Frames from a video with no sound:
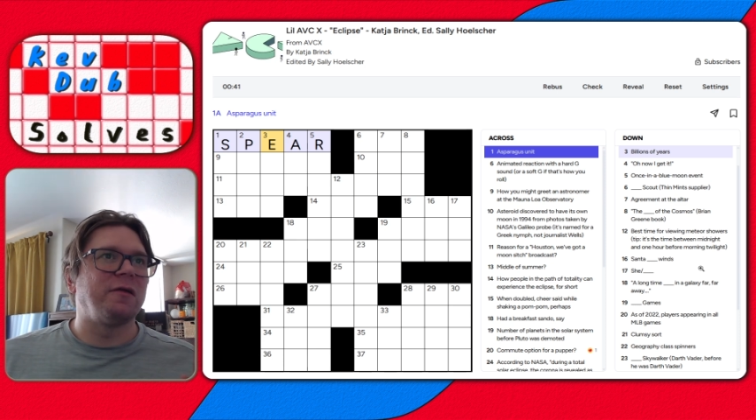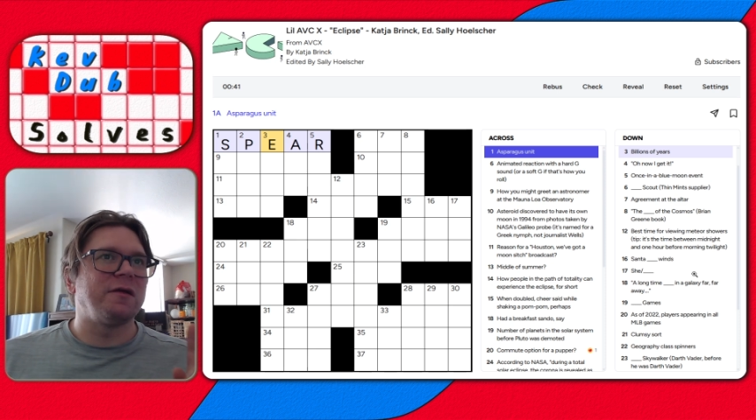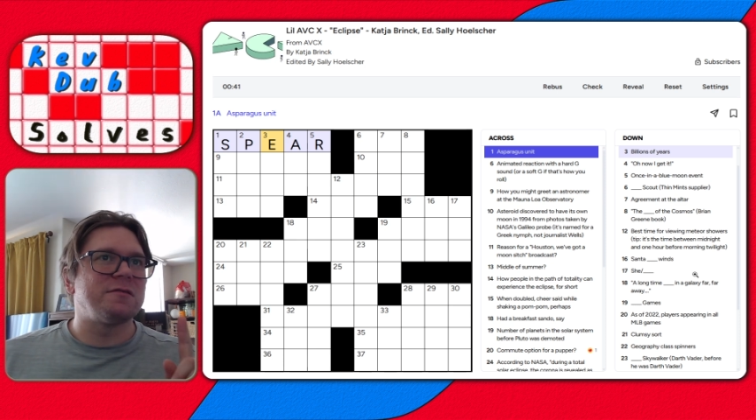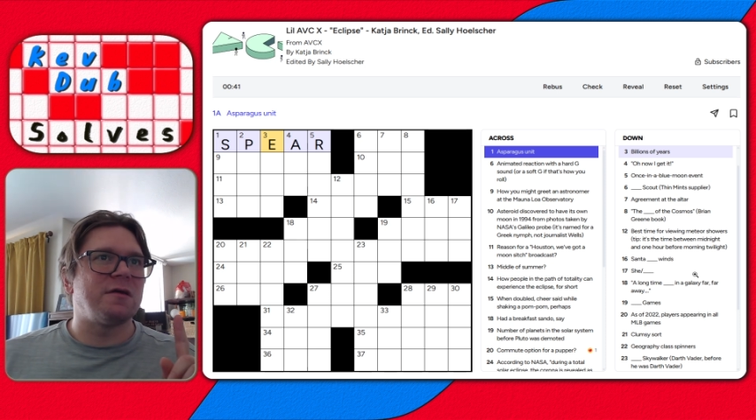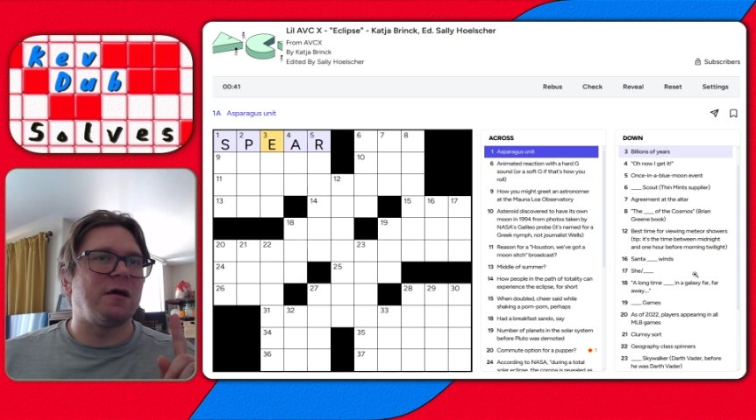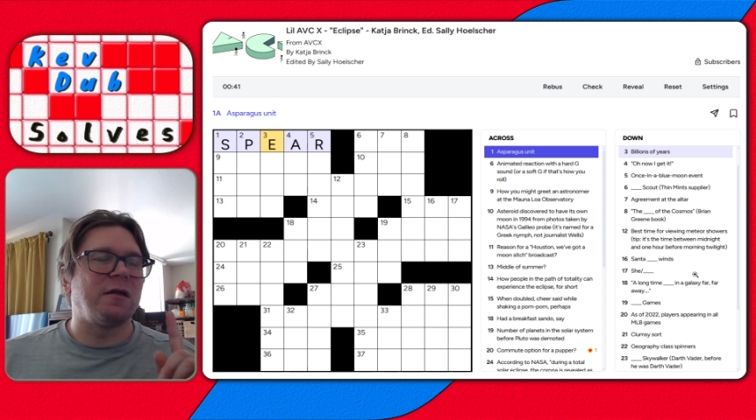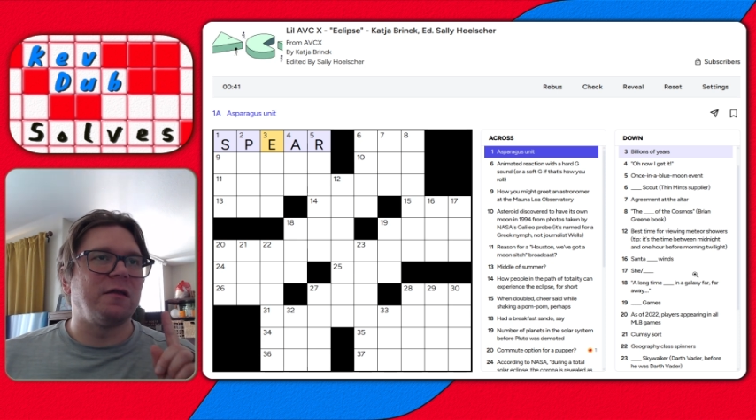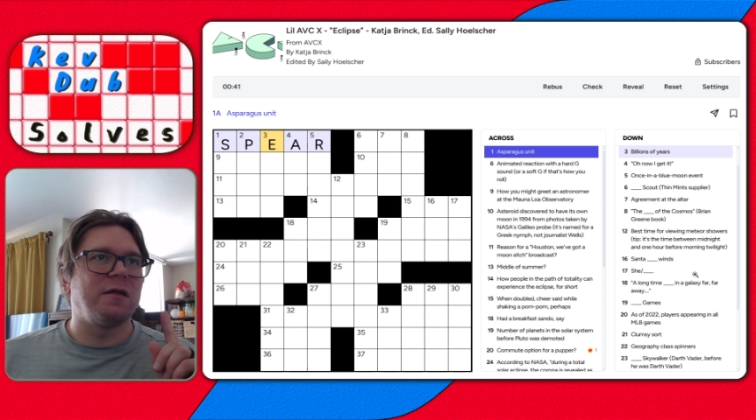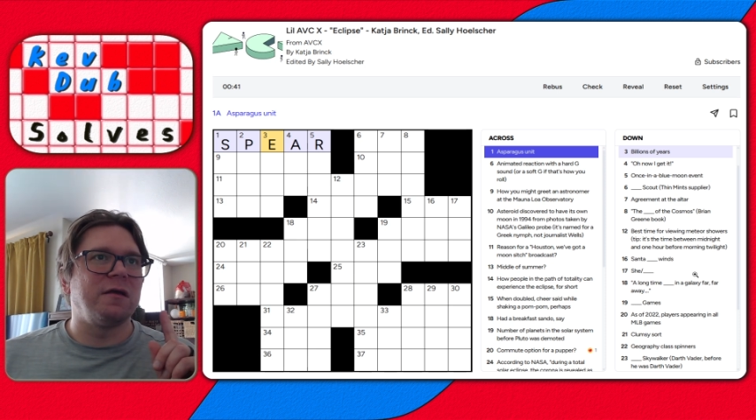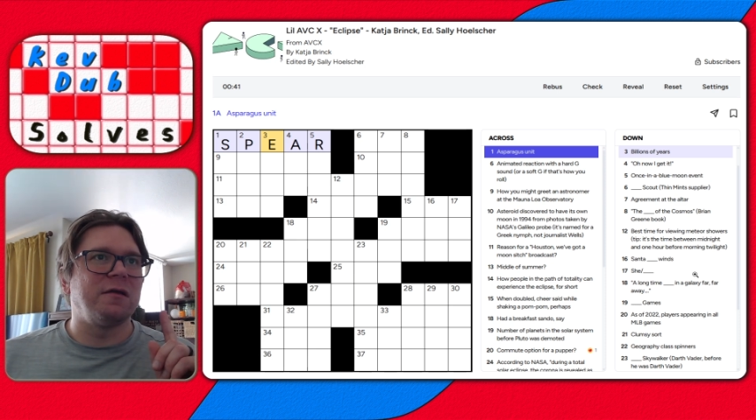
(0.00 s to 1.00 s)
It's on
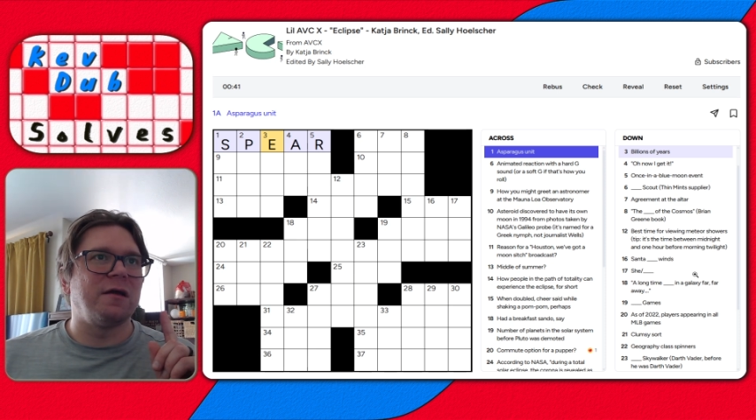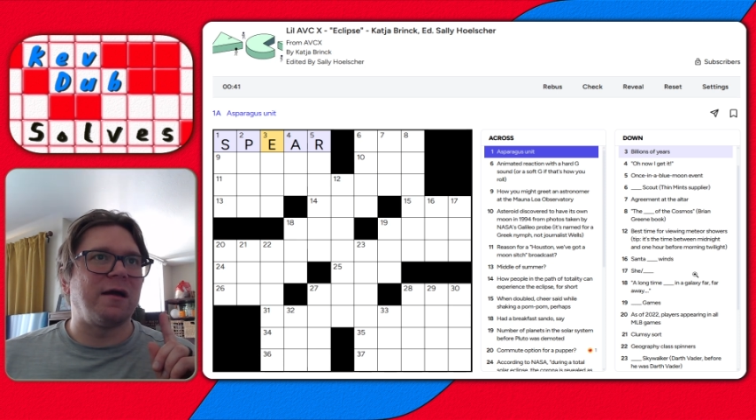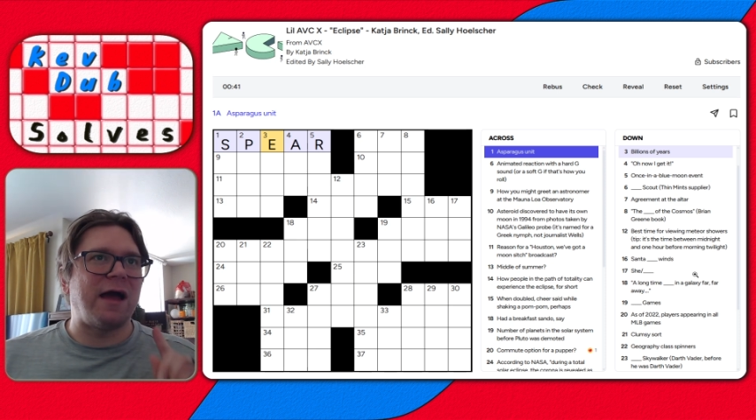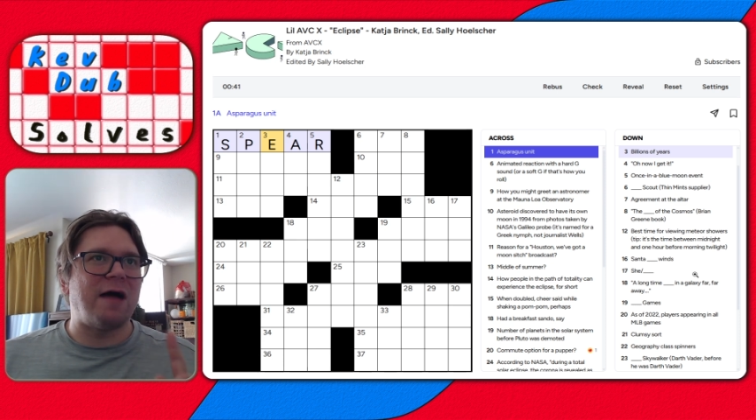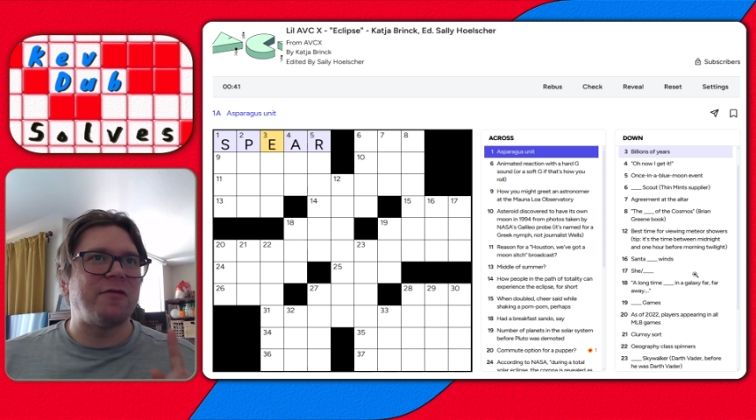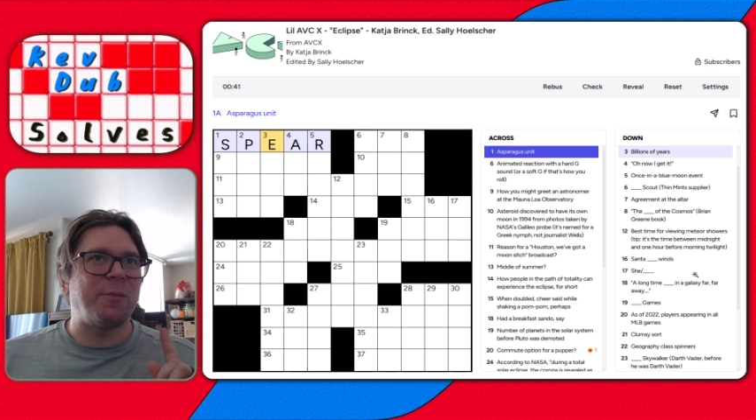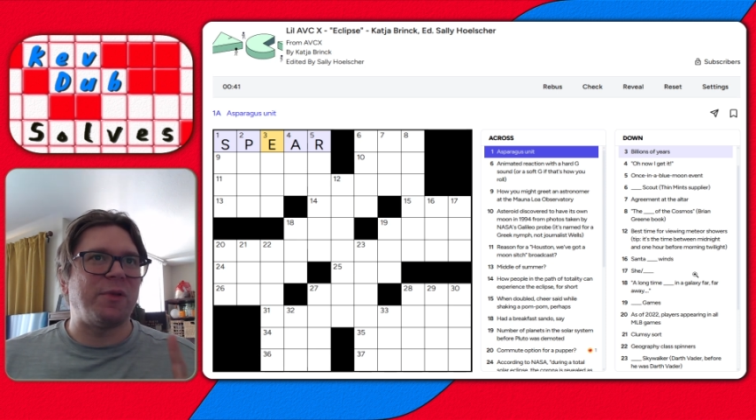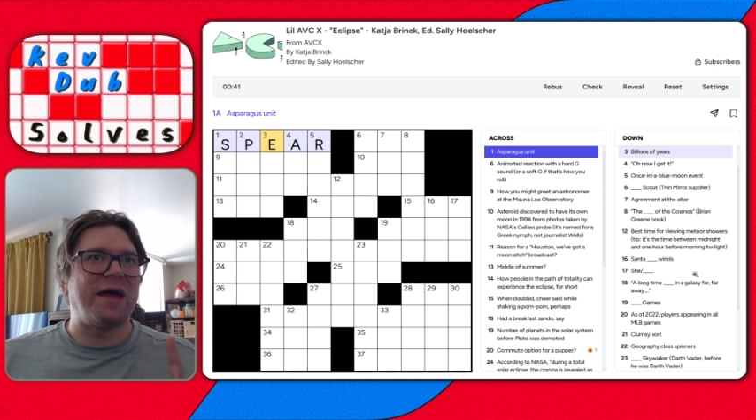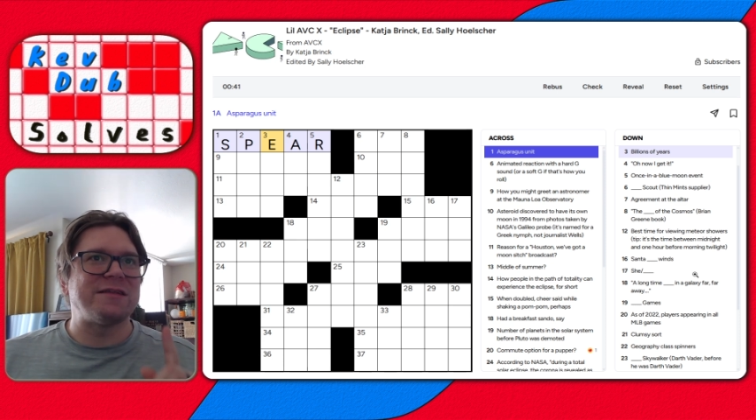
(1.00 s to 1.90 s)
the Agave Plants